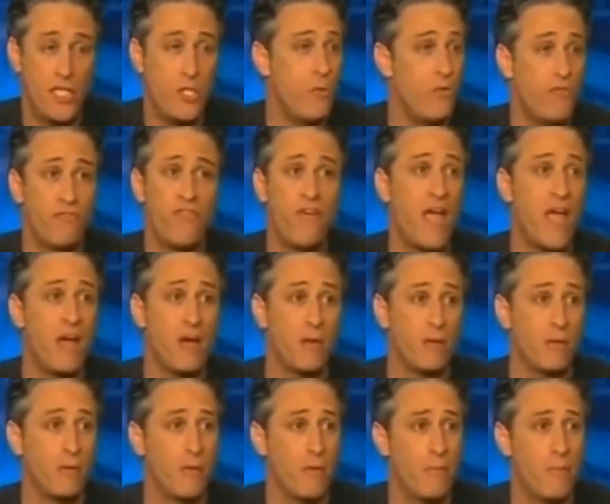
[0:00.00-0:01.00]
and you
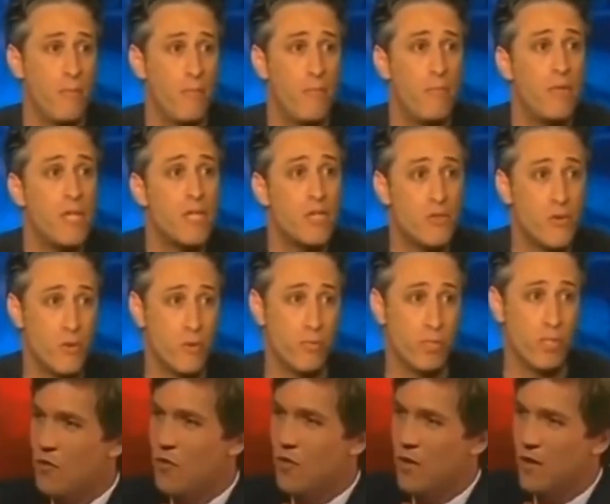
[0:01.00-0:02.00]
fail
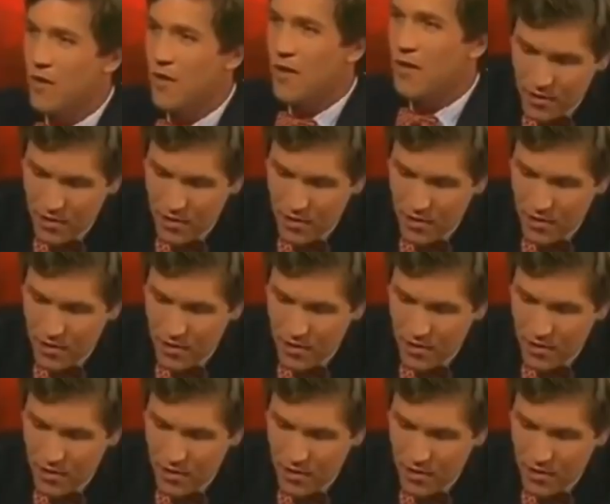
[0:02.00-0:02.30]
miserably.